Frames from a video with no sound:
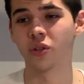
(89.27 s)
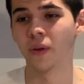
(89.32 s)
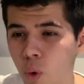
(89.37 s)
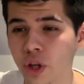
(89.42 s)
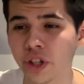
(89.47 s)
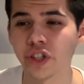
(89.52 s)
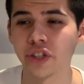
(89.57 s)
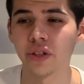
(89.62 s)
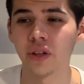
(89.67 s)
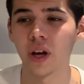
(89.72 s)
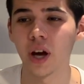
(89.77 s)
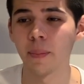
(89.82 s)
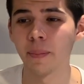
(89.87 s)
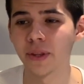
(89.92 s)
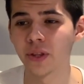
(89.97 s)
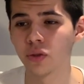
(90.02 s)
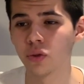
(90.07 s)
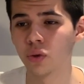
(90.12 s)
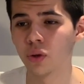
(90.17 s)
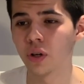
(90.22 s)
What's the
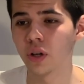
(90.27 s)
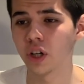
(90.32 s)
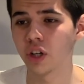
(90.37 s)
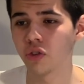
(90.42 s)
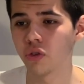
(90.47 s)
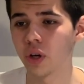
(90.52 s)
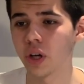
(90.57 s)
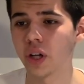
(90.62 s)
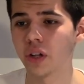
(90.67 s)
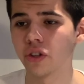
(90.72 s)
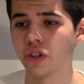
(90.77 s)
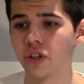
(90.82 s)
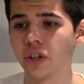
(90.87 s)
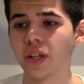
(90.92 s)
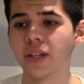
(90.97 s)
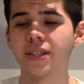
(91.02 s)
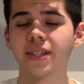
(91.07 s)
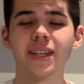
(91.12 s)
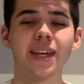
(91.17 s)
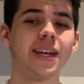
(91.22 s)
Abitur grade you
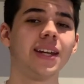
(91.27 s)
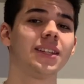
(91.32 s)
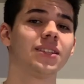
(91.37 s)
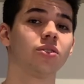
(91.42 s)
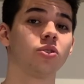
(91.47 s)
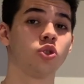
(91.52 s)
need to get into